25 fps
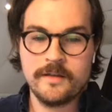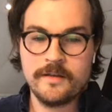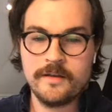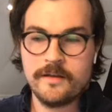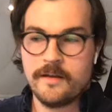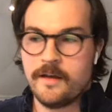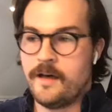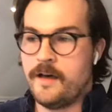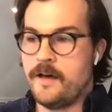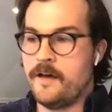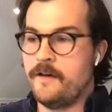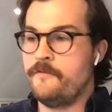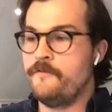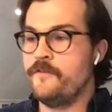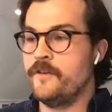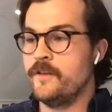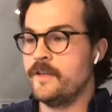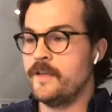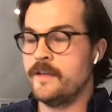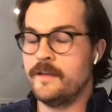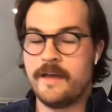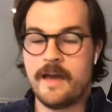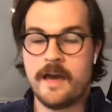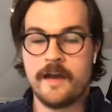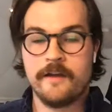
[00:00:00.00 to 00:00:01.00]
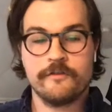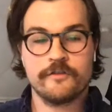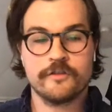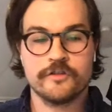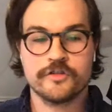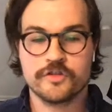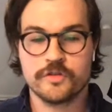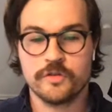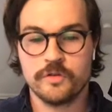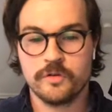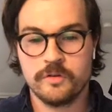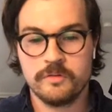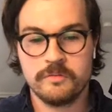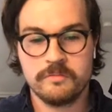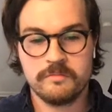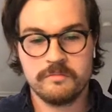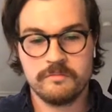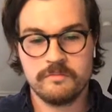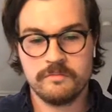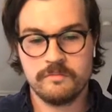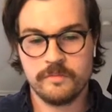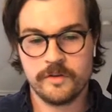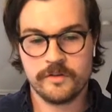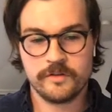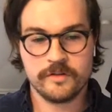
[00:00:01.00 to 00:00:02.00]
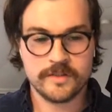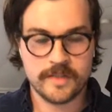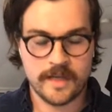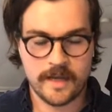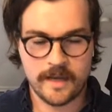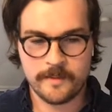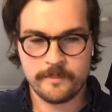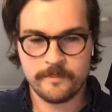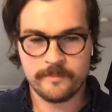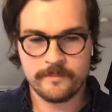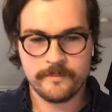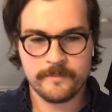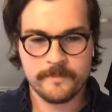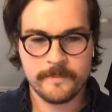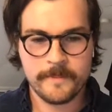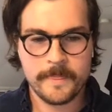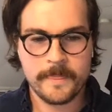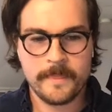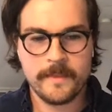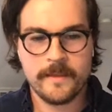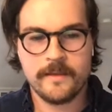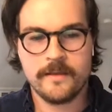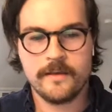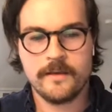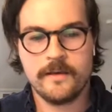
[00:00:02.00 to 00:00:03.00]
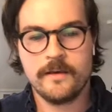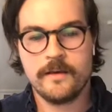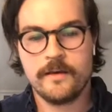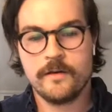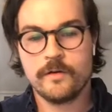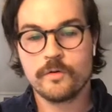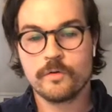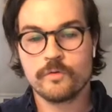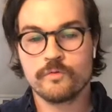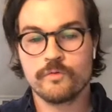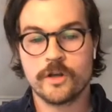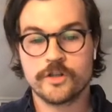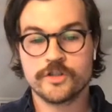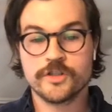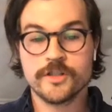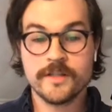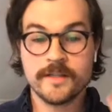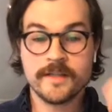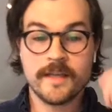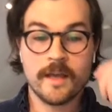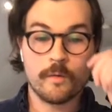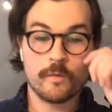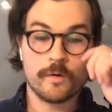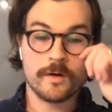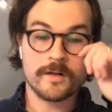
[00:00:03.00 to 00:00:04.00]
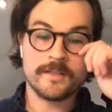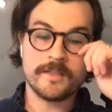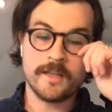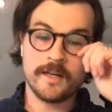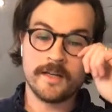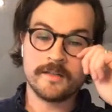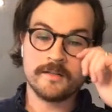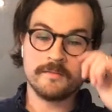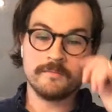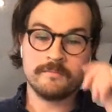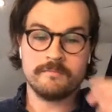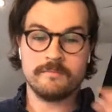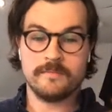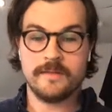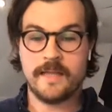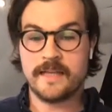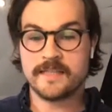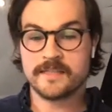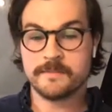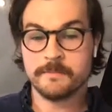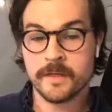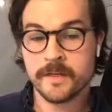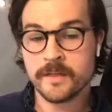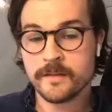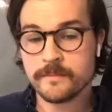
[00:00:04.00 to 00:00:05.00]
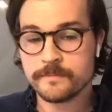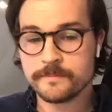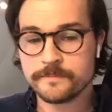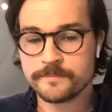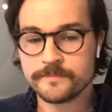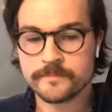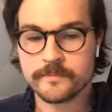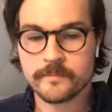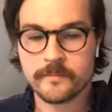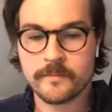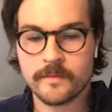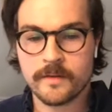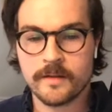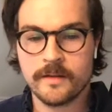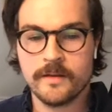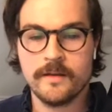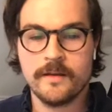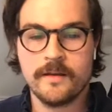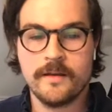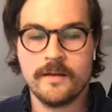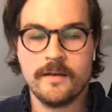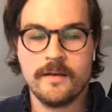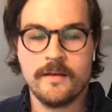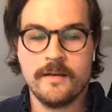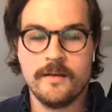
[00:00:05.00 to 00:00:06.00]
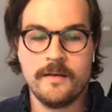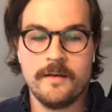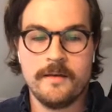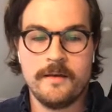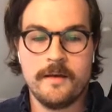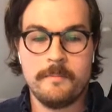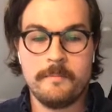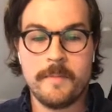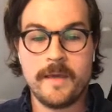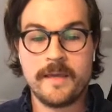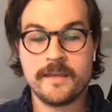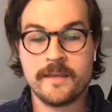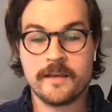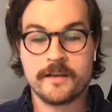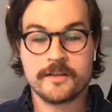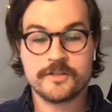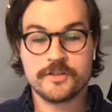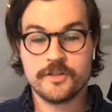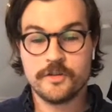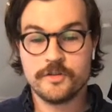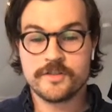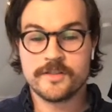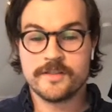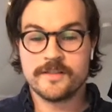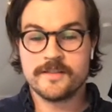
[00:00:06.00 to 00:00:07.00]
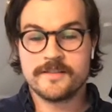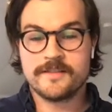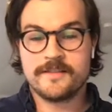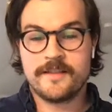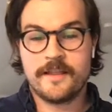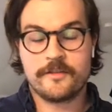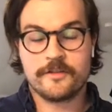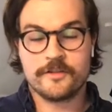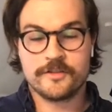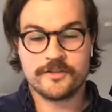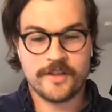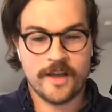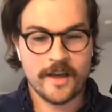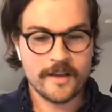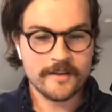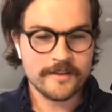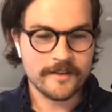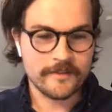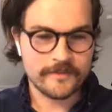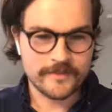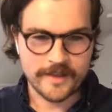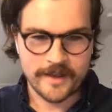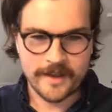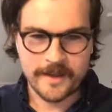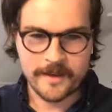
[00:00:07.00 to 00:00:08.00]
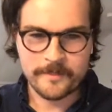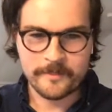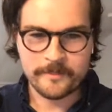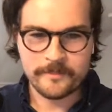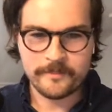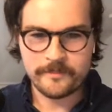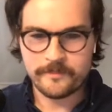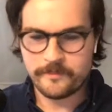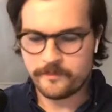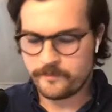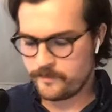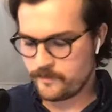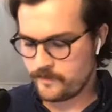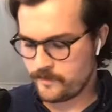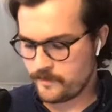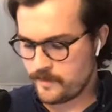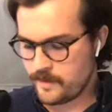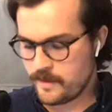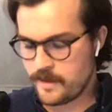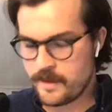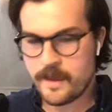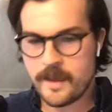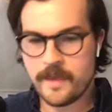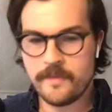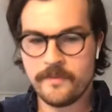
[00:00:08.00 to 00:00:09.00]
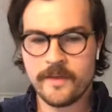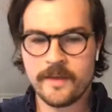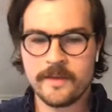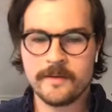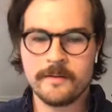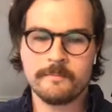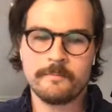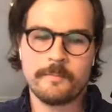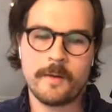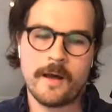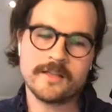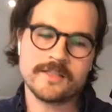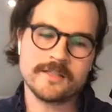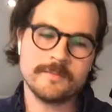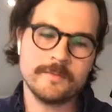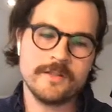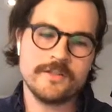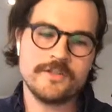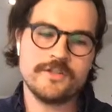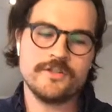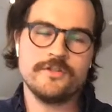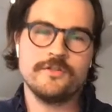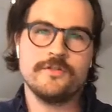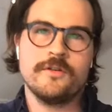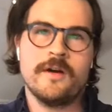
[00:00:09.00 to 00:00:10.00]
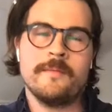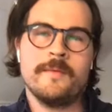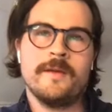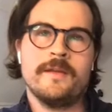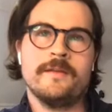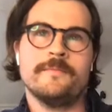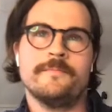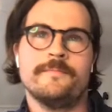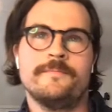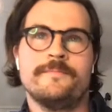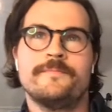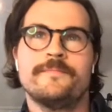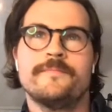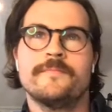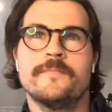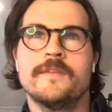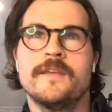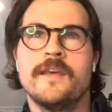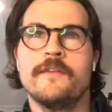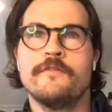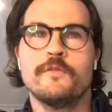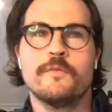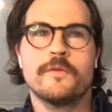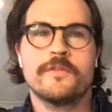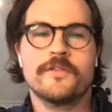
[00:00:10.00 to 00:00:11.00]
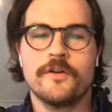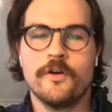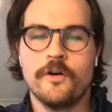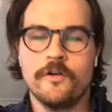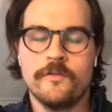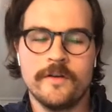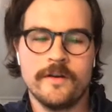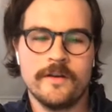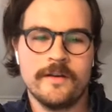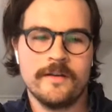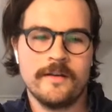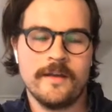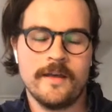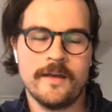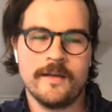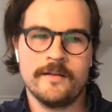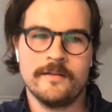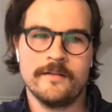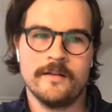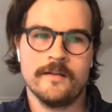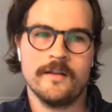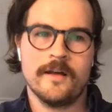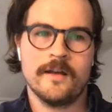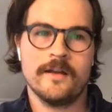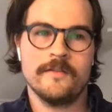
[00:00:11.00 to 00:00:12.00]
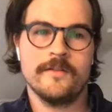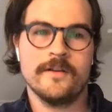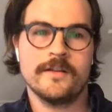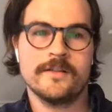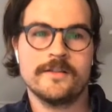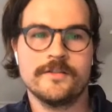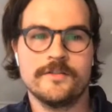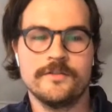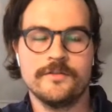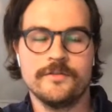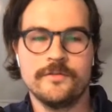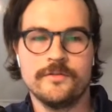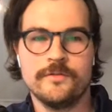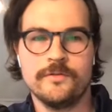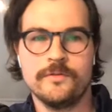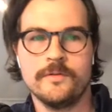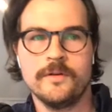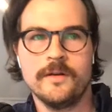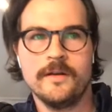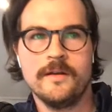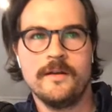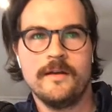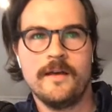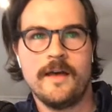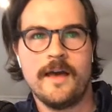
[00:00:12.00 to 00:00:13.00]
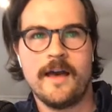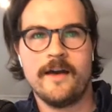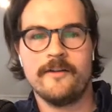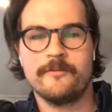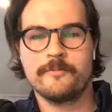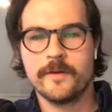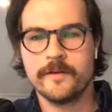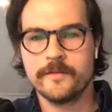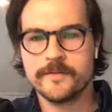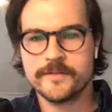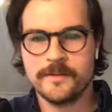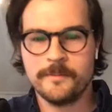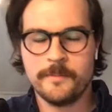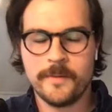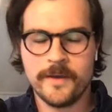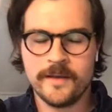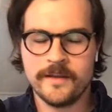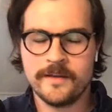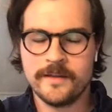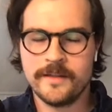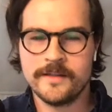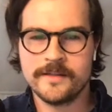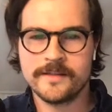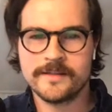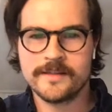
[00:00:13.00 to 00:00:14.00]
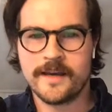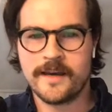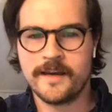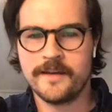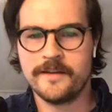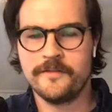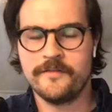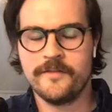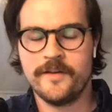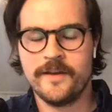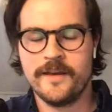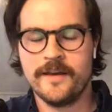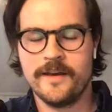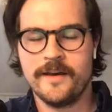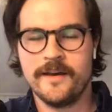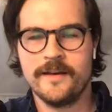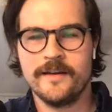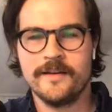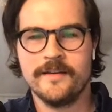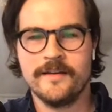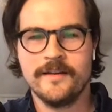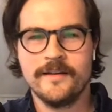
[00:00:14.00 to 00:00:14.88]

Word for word: uh, feeling out of control with their time rushing to get work done last minute making excuses that there's not enough time and then possibly too i mean given with covid and a lot of us who have previously been inside of a uh,